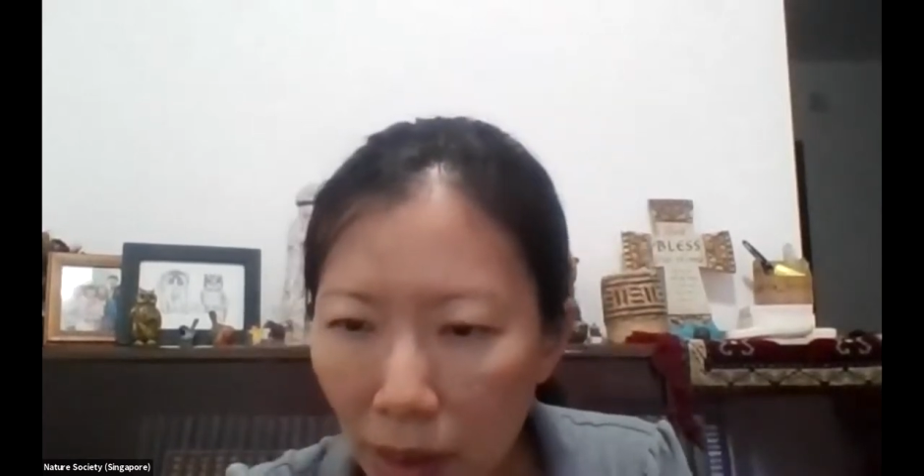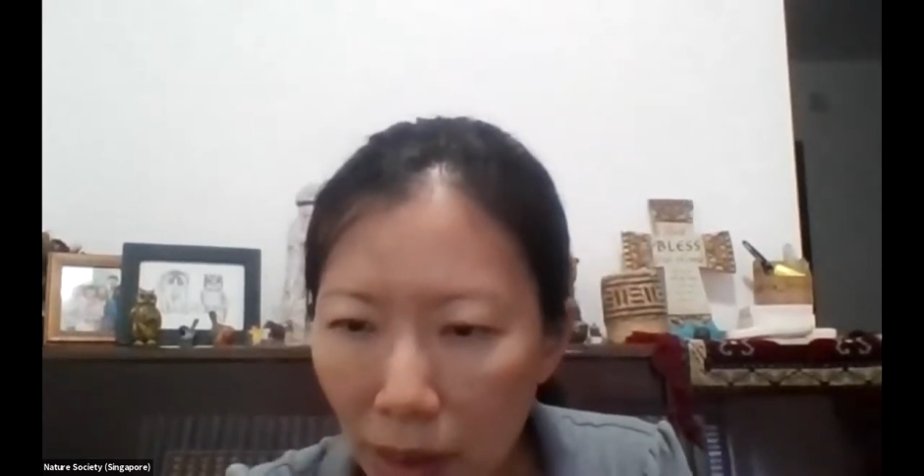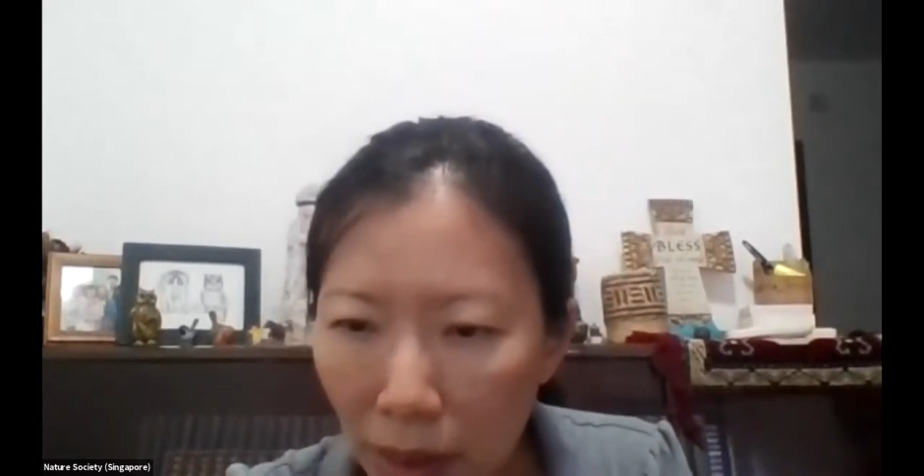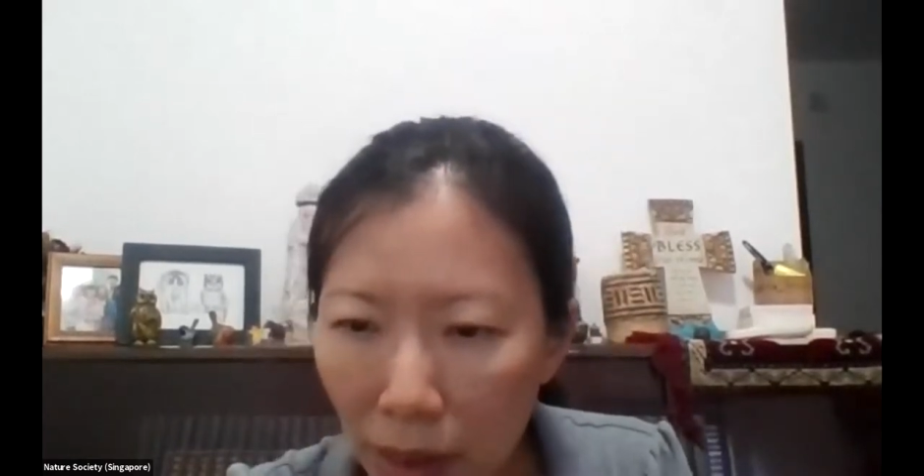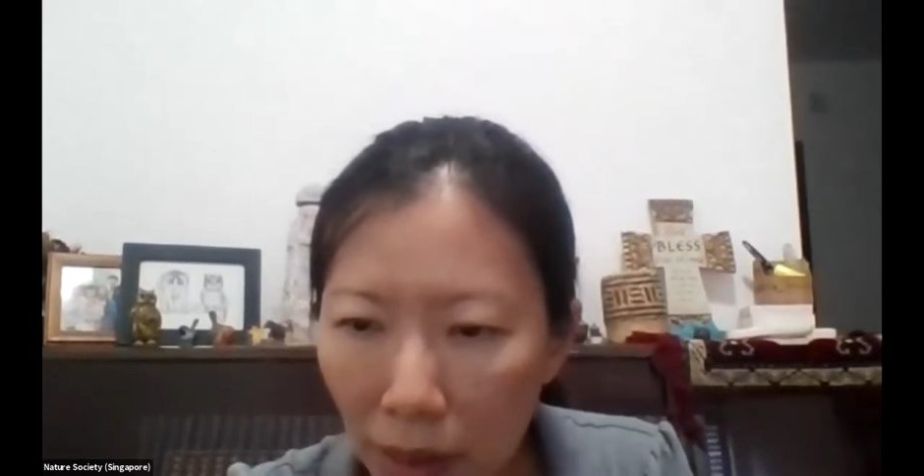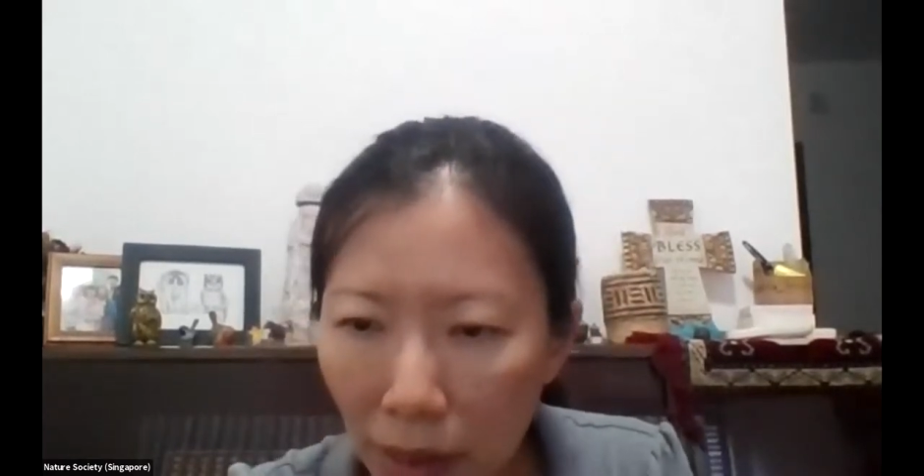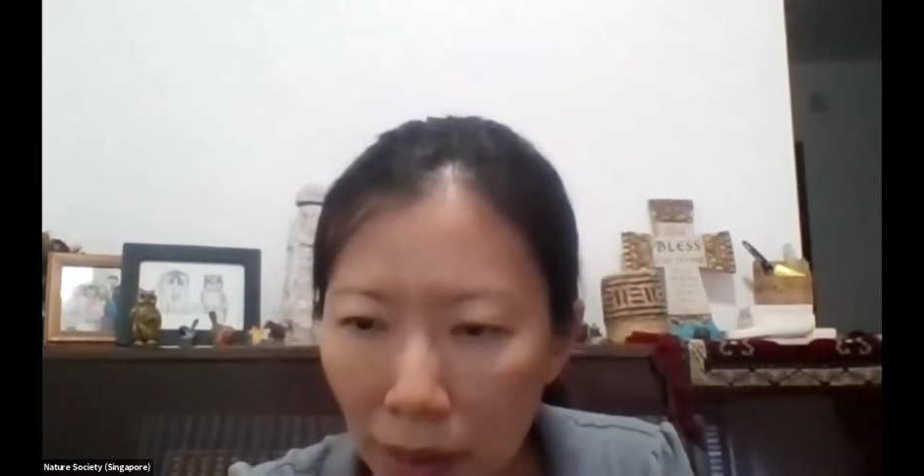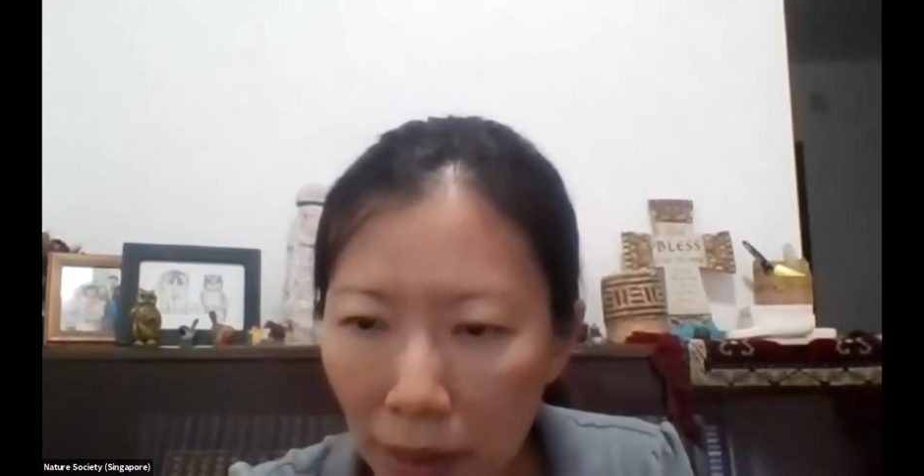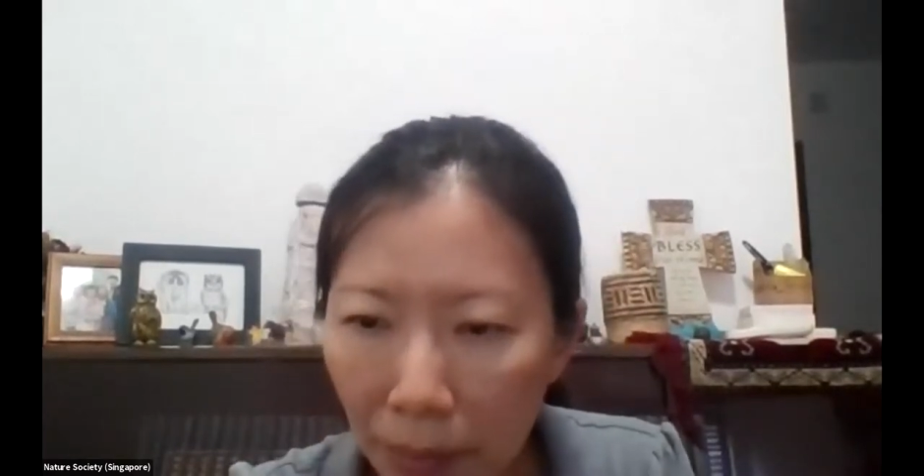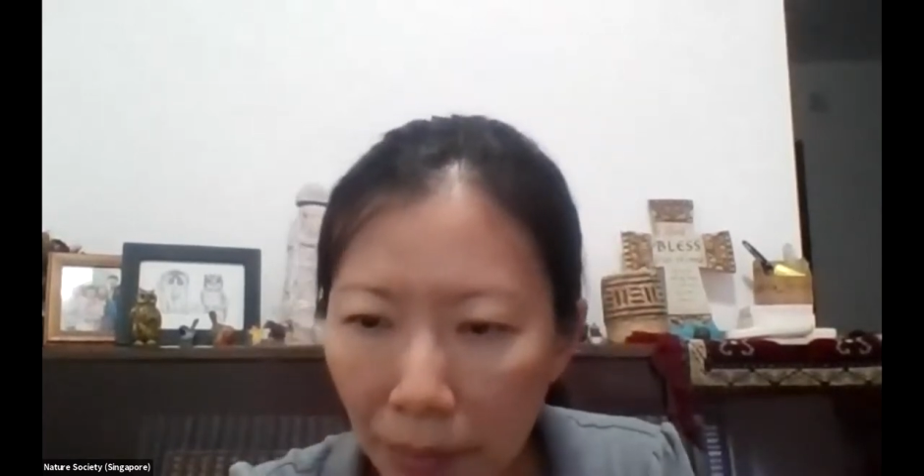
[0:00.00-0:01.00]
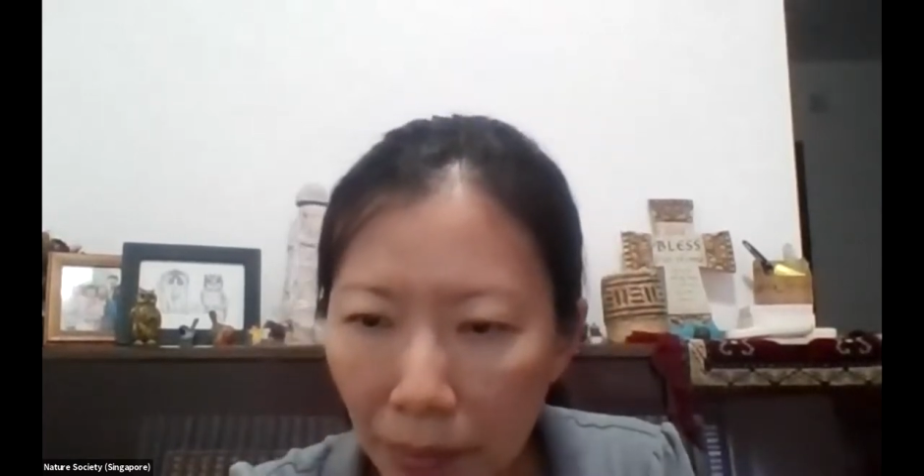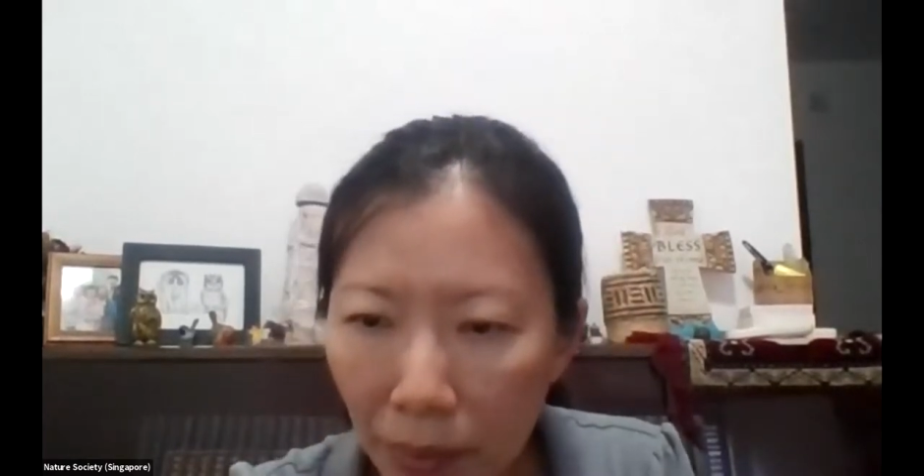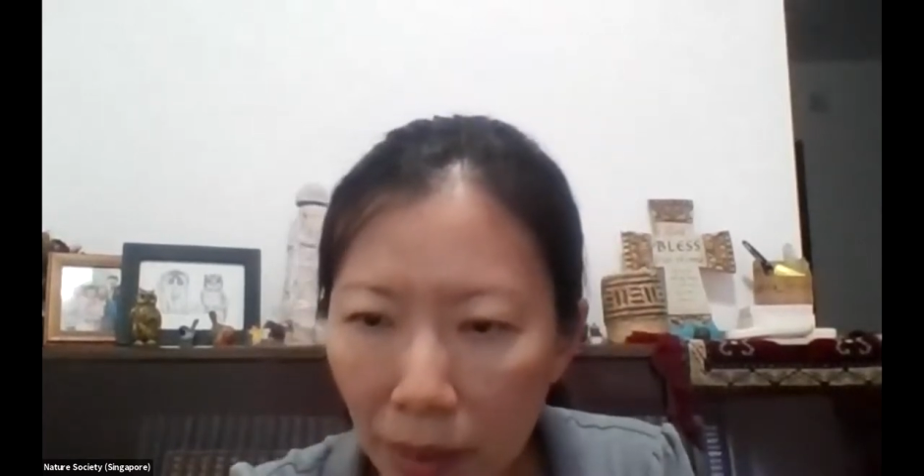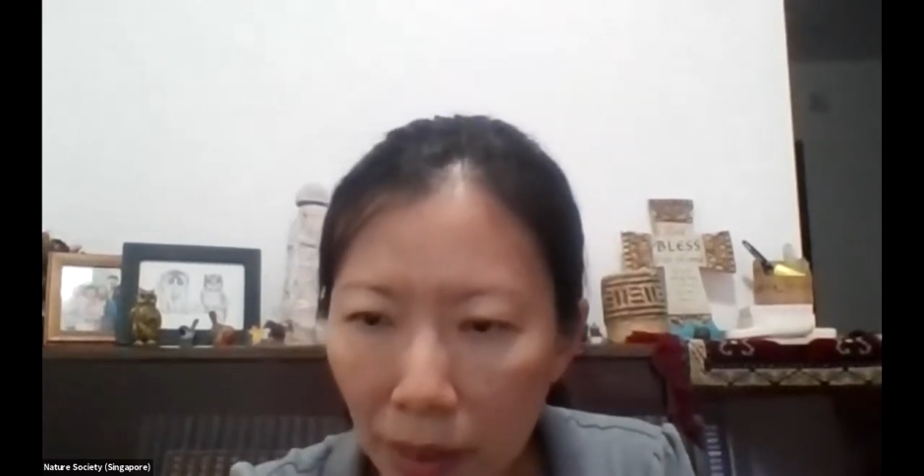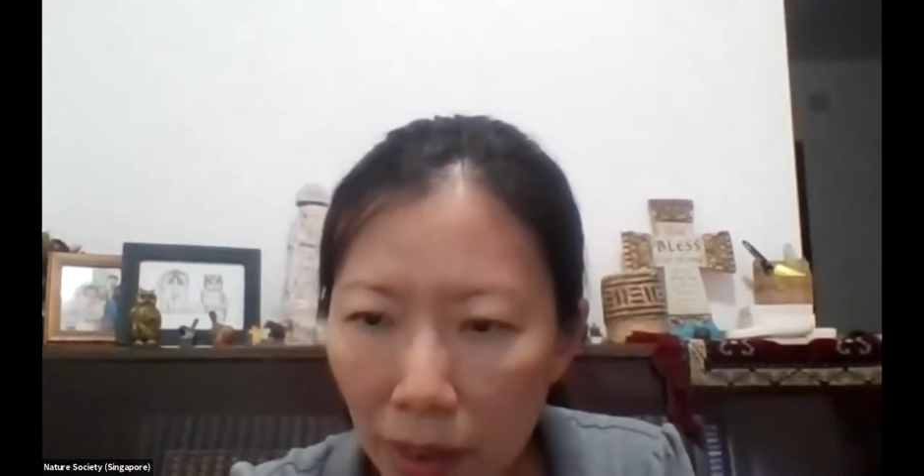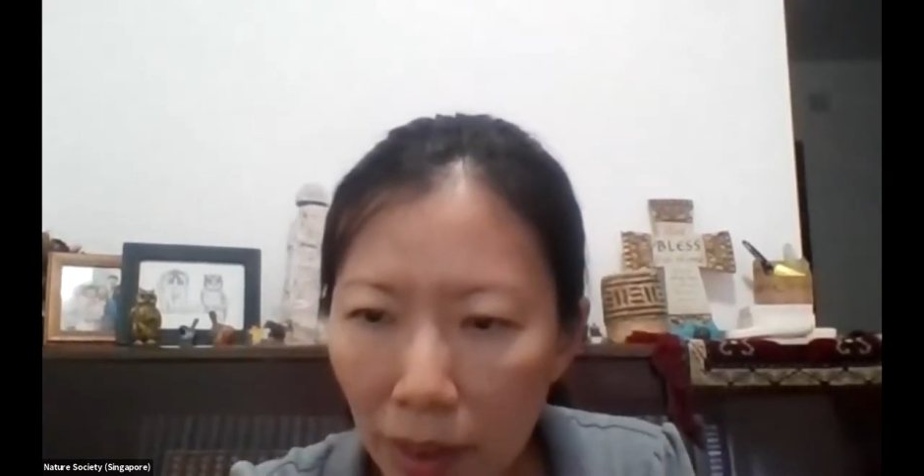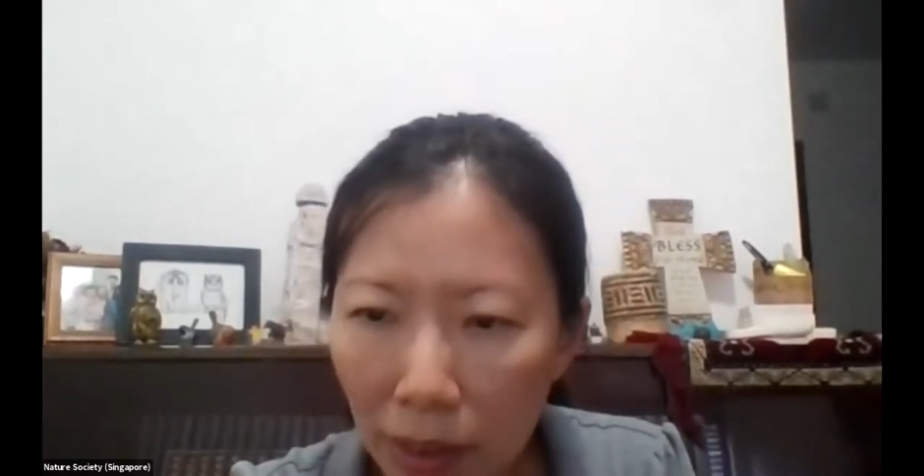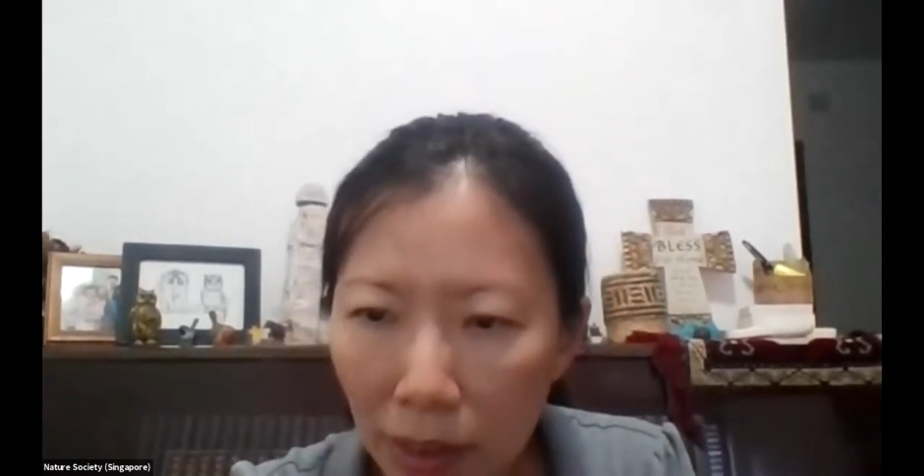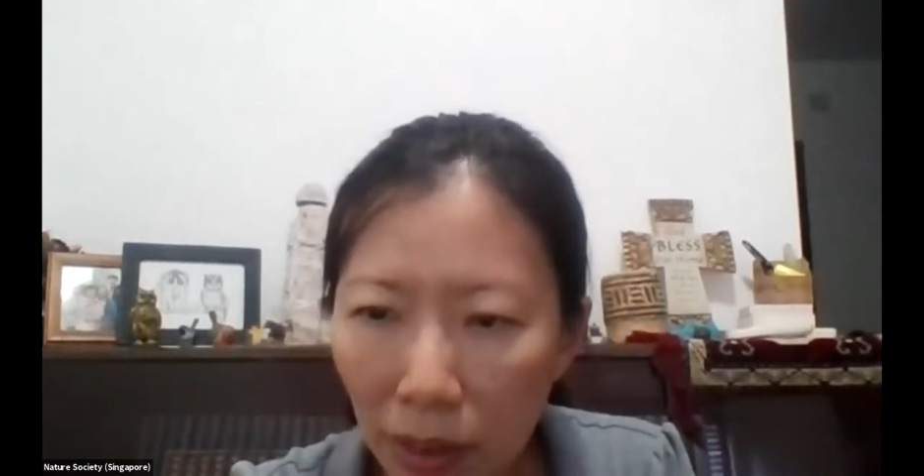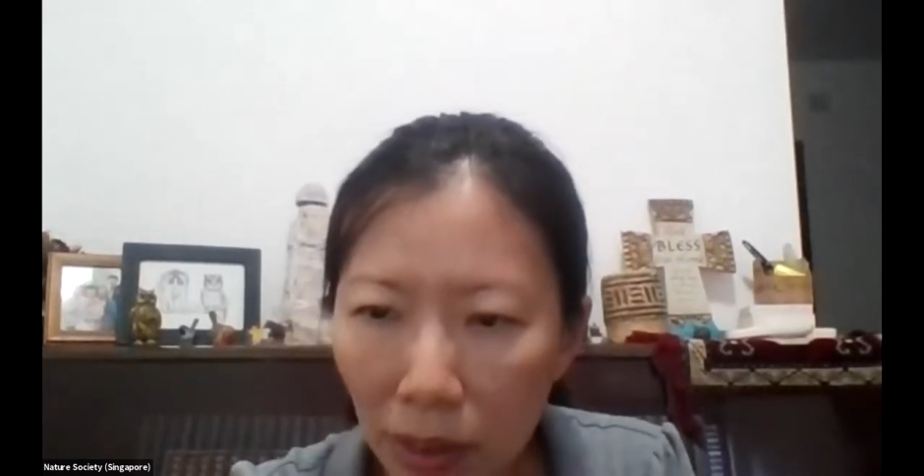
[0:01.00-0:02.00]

I think um, that's